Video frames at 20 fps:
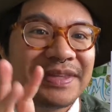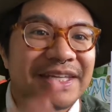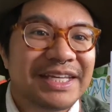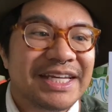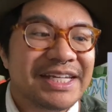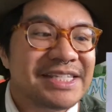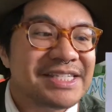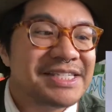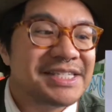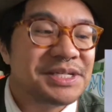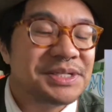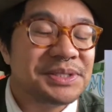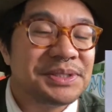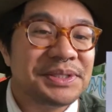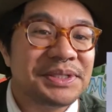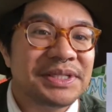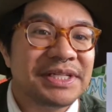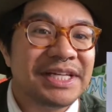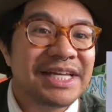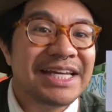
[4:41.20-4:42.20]
It's
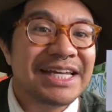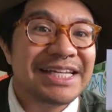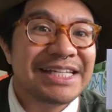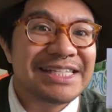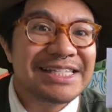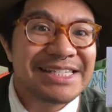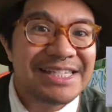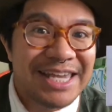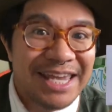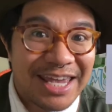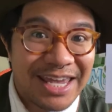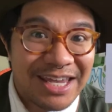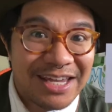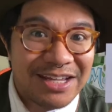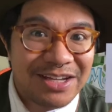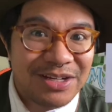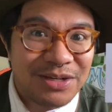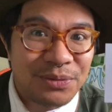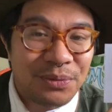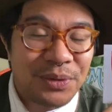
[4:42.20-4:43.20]
still
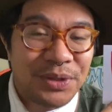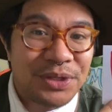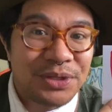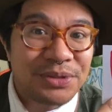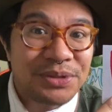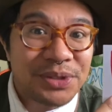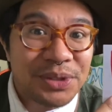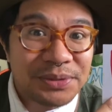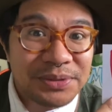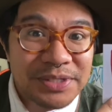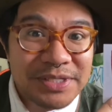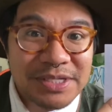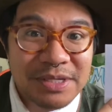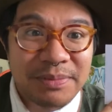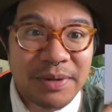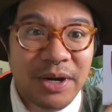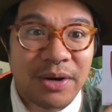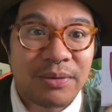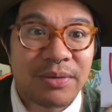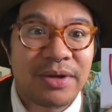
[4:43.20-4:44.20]
10. What do you notice
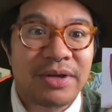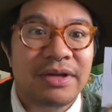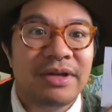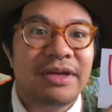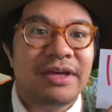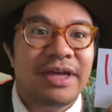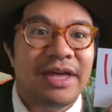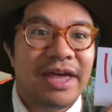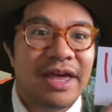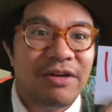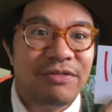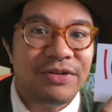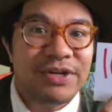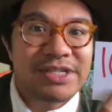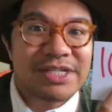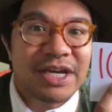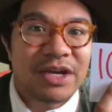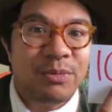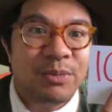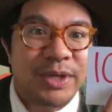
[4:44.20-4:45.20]
about every
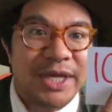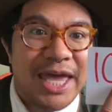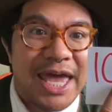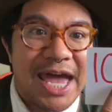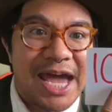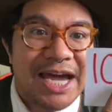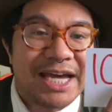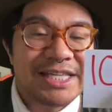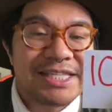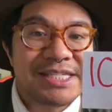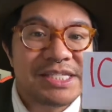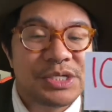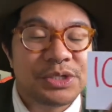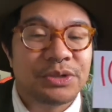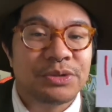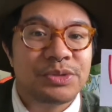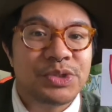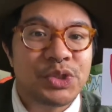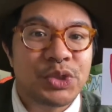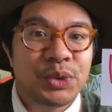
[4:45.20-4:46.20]
time we add
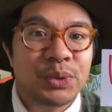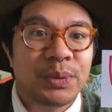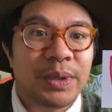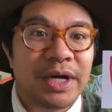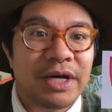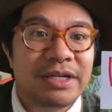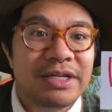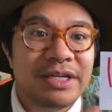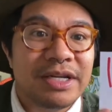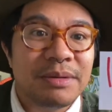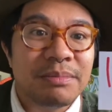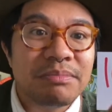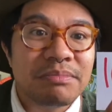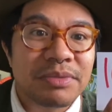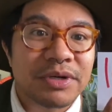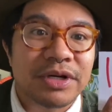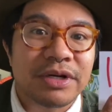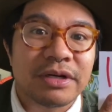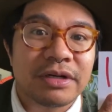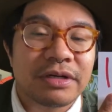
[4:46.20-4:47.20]
0 to a
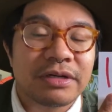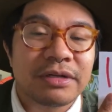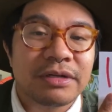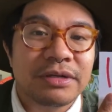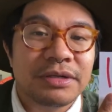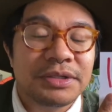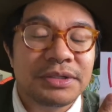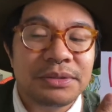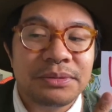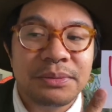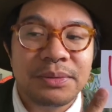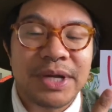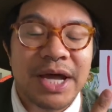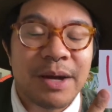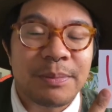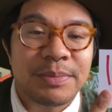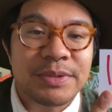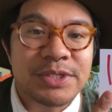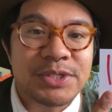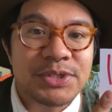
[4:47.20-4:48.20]
number? What
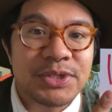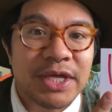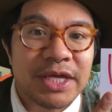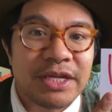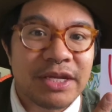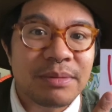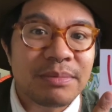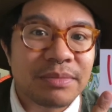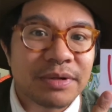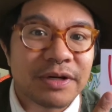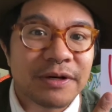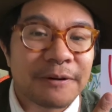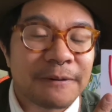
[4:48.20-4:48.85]
happens to that number?